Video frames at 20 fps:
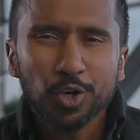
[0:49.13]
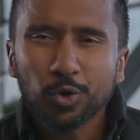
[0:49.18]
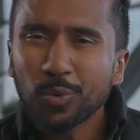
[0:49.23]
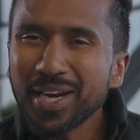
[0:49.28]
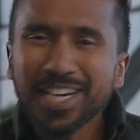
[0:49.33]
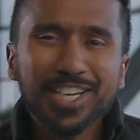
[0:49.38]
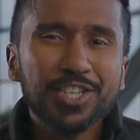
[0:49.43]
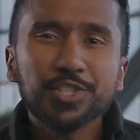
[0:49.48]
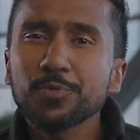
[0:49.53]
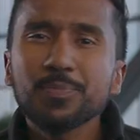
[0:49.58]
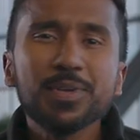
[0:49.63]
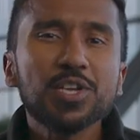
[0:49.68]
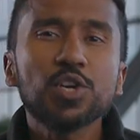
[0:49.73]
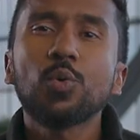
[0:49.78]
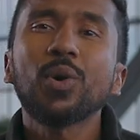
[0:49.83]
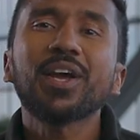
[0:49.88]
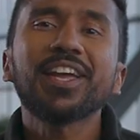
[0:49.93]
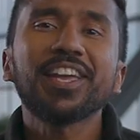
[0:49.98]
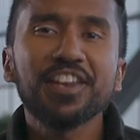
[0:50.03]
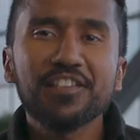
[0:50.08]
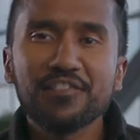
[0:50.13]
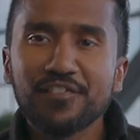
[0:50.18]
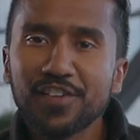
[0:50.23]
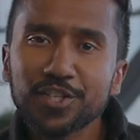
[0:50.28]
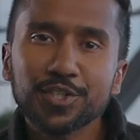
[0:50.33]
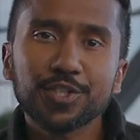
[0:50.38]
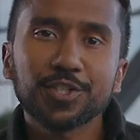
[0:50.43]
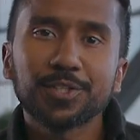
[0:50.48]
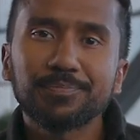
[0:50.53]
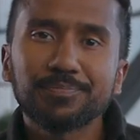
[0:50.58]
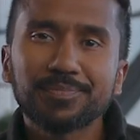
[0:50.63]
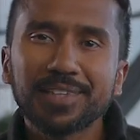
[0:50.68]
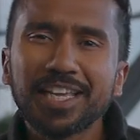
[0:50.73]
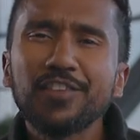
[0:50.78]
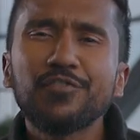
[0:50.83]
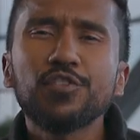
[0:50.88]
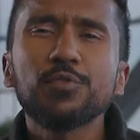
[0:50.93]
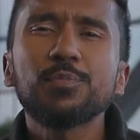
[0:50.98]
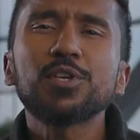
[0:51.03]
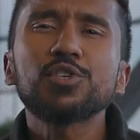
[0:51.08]
Grading should be quick and efficient, and
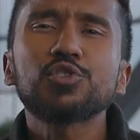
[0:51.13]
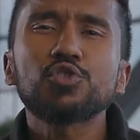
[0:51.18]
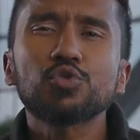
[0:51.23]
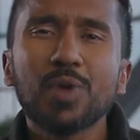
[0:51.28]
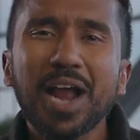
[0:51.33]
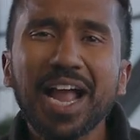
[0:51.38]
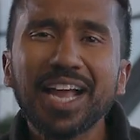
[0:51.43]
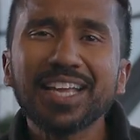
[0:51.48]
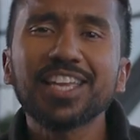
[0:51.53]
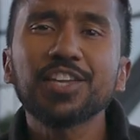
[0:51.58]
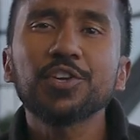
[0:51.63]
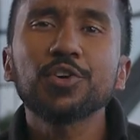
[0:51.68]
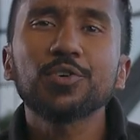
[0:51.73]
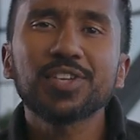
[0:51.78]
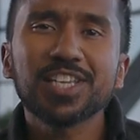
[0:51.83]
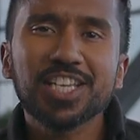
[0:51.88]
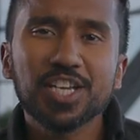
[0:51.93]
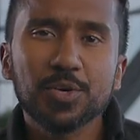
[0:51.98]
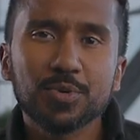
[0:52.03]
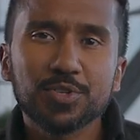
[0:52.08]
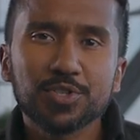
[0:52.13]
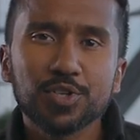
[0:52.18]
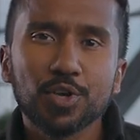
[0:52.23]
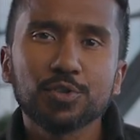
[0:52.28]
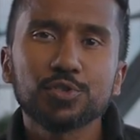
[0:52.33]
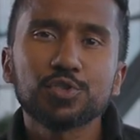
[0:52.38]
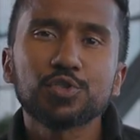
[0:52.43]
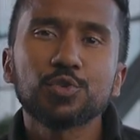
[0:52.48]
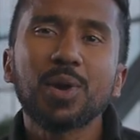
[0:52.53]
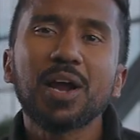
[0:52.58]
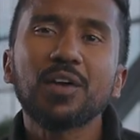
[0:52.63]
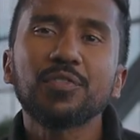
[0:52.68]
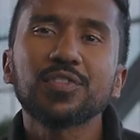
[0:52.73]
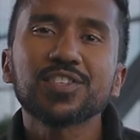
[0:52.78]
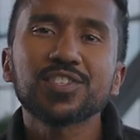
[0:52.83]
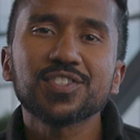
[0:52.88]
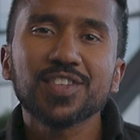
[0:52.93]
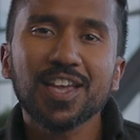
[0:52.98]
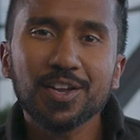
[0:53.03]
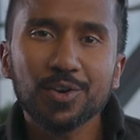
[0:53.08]
if you've been tracking your key results throughout
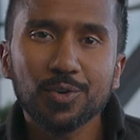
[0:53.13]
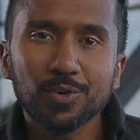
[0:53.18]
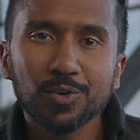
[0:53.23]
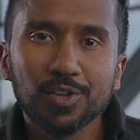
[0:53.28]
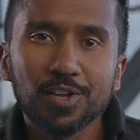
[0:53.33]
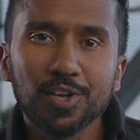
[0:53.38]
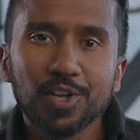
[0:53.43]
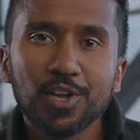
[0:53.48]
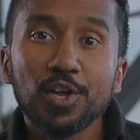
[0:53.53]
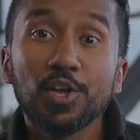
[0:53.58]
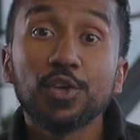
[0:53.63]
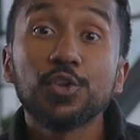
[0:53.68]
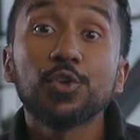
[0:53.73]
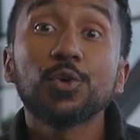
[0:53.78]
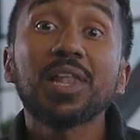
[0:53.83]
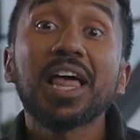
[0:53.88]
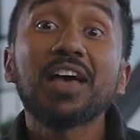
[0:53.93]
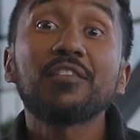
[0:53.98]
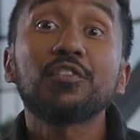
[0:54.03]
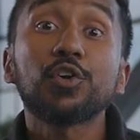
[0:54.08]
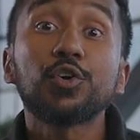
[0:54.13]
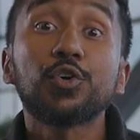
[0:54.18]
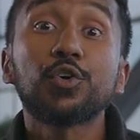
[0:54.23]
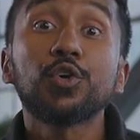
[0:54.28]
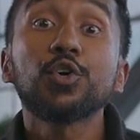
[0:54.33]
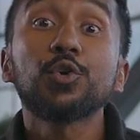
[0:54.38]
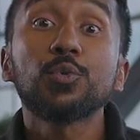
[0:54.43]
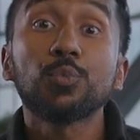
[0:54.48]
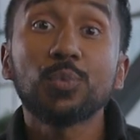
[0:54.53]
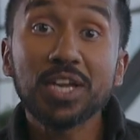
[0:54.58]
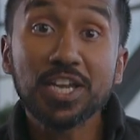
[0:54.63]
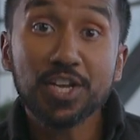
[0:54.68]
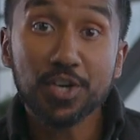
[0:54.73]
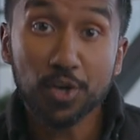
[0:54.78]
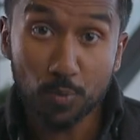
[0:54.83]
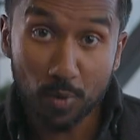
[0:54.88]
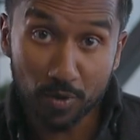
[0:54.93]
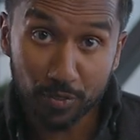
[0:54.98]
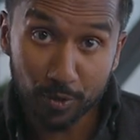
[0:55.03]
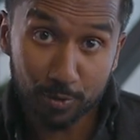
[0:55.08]
the cycle, you'll have a good read
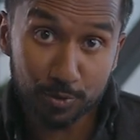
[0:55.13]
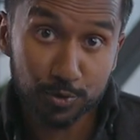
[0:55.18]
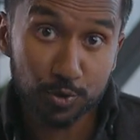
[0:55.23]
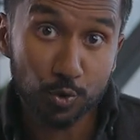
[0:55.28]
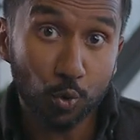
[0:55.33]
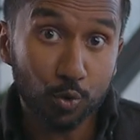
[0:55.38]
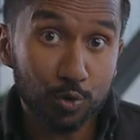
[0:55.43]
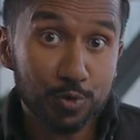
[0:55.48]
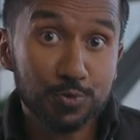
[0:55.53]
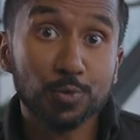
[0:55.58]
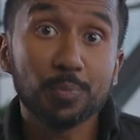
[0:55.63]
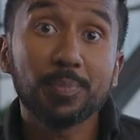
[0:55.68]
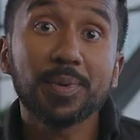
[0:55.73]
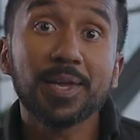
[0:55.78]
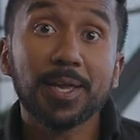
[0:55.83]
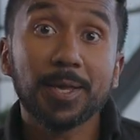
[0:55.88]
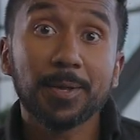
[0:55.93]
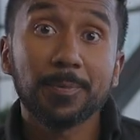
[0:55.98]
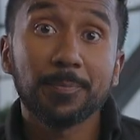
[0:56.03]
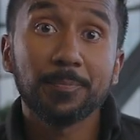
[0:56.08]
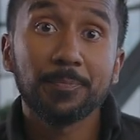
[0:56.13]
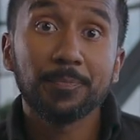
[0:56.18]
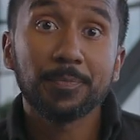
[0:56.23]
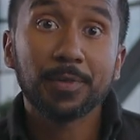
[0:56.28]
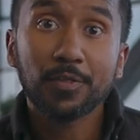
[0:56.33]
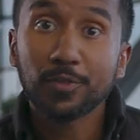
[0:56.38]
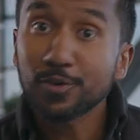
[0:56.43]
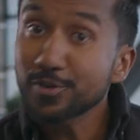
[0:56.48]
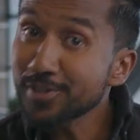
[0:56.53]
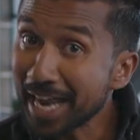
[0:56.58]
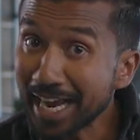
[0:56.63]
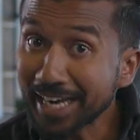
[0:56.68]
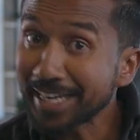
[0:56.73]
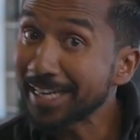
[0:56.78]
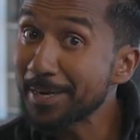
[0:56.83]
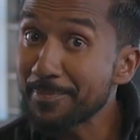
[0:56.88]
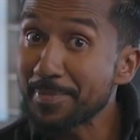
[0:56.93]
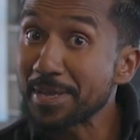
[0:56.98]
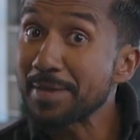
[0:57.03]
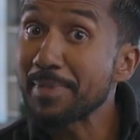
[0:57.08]
on what those scores will be. There's not
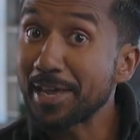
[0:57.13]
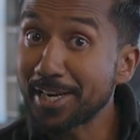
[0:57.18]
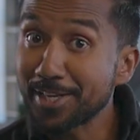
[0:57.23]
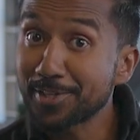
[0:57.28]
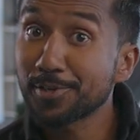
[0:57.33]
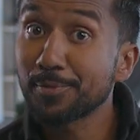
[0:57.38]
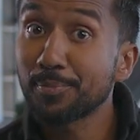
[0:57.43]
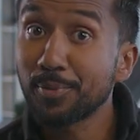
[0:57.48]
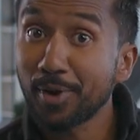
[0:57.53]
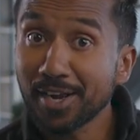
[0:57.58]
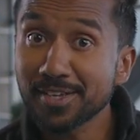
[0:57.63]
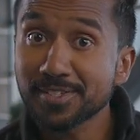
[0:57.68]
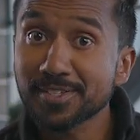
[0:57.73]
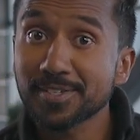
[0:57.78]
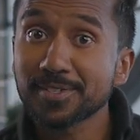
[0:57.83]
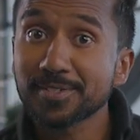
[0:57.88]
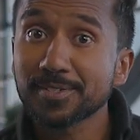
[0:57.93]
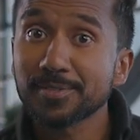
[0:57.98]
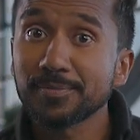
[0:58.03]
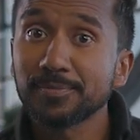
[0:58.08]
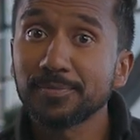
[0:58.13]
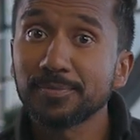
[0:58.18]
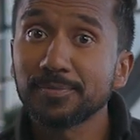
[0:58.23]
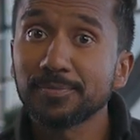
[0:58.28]
going to be many surprises.